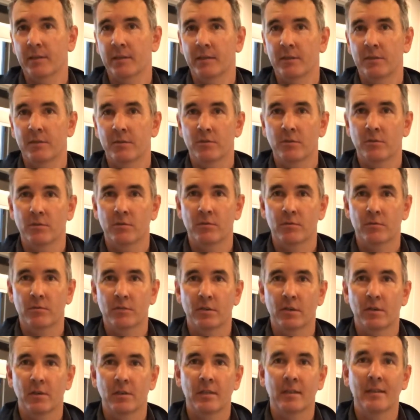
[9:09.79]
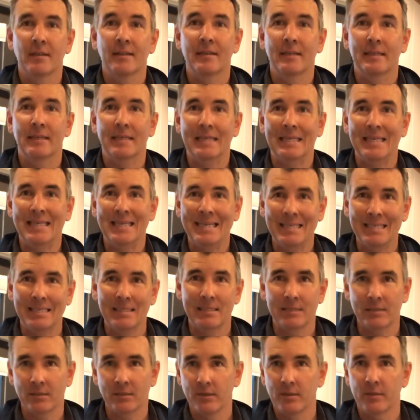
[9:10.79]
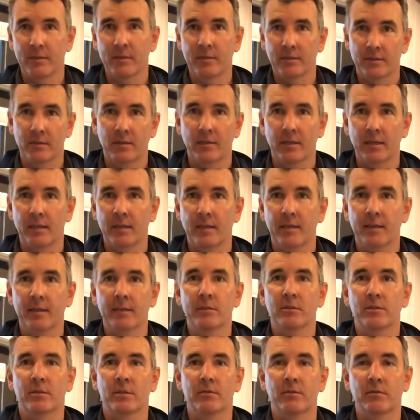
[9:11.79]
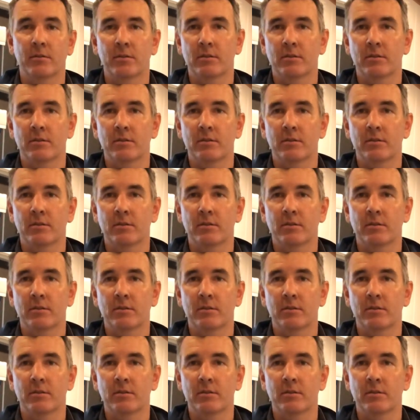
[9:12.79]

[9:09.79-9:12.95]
install solar inside the tiny house. So